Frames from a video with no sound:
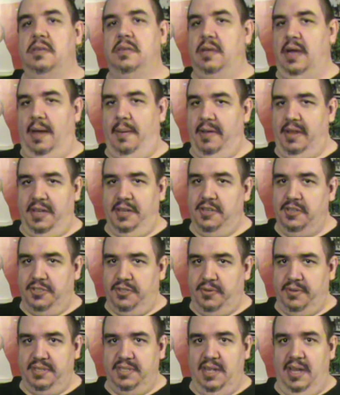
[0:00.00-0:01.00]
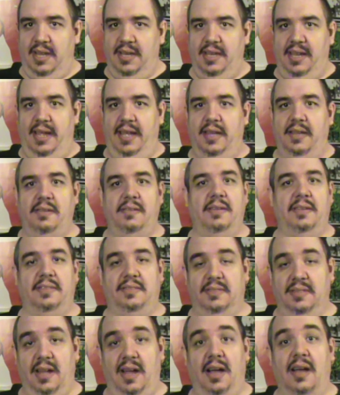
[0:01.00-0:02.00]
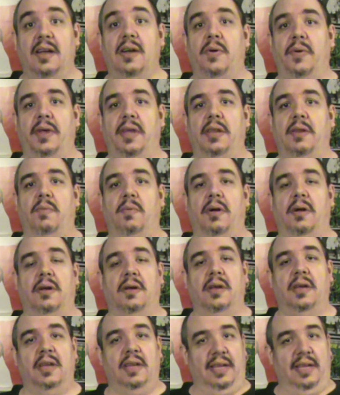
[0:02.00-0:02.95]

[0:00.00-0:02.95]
Comic industry's not dead. It's not going anywhere.